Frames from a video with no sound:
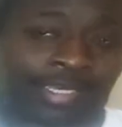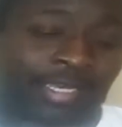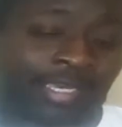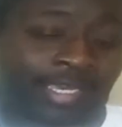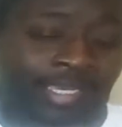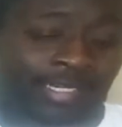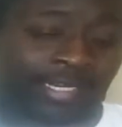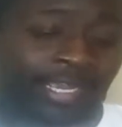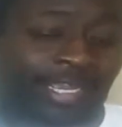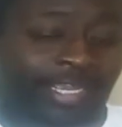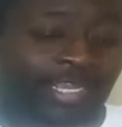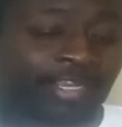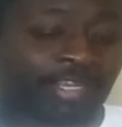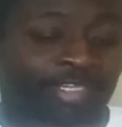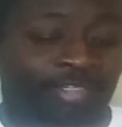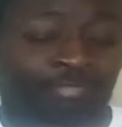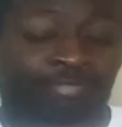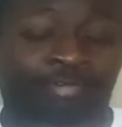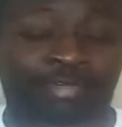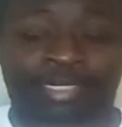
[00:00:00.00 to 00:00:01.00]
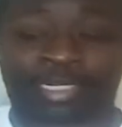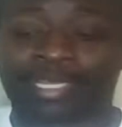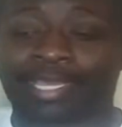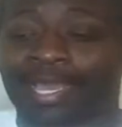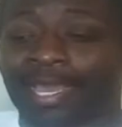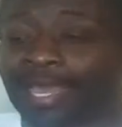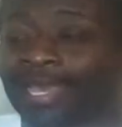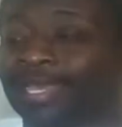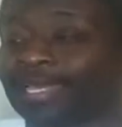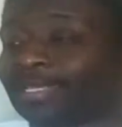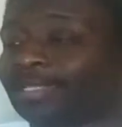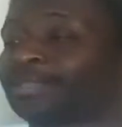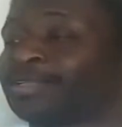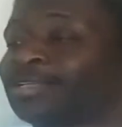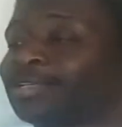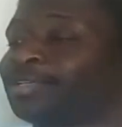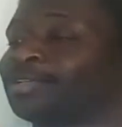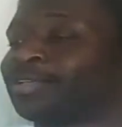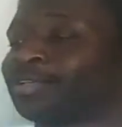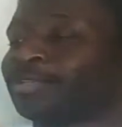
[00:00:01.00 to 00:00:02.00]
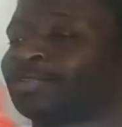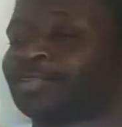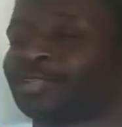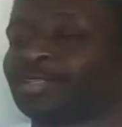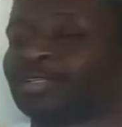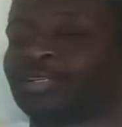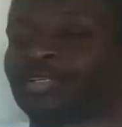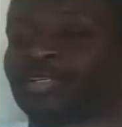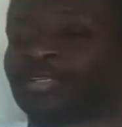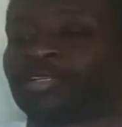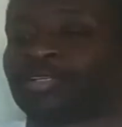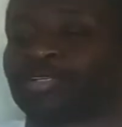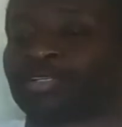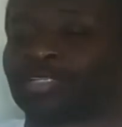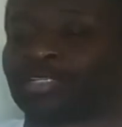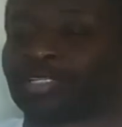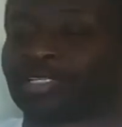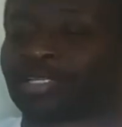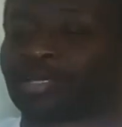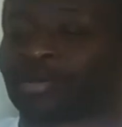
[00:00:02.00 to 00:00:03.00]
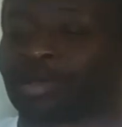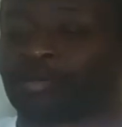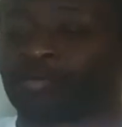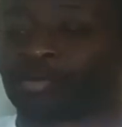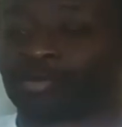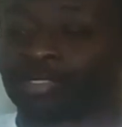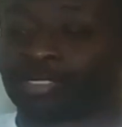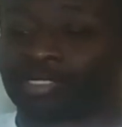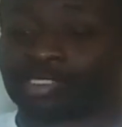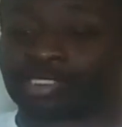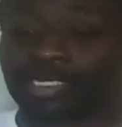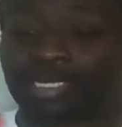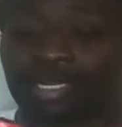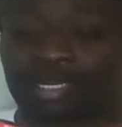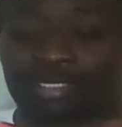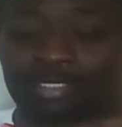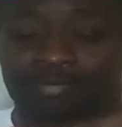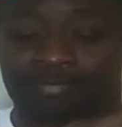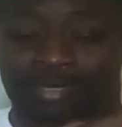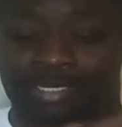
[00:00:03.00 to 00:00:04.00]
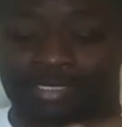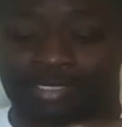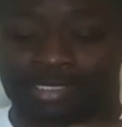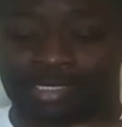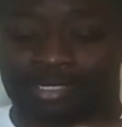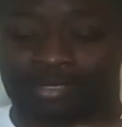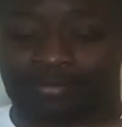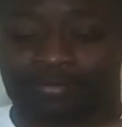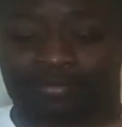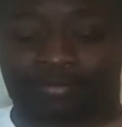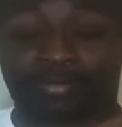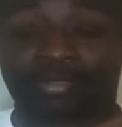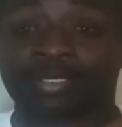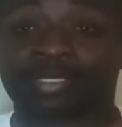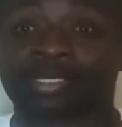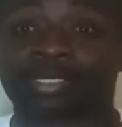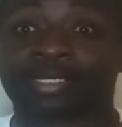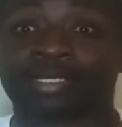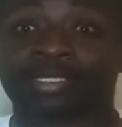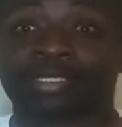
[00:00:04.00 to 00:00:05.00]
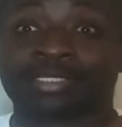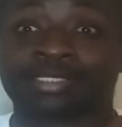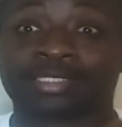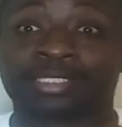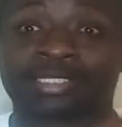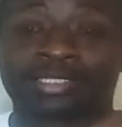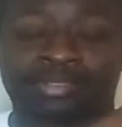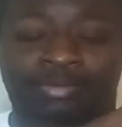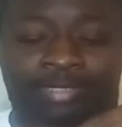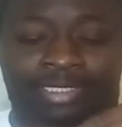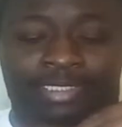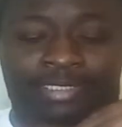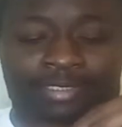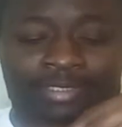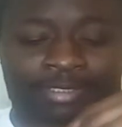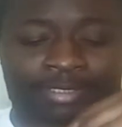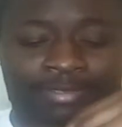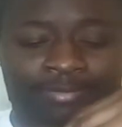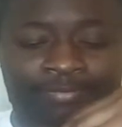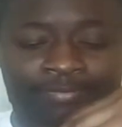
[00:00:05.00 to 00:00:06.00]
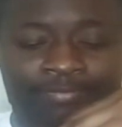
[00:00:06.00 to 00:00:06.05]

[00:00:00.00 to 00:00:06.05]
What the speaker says: And I hear it's really hot, so I'm going to challenge myself to do this.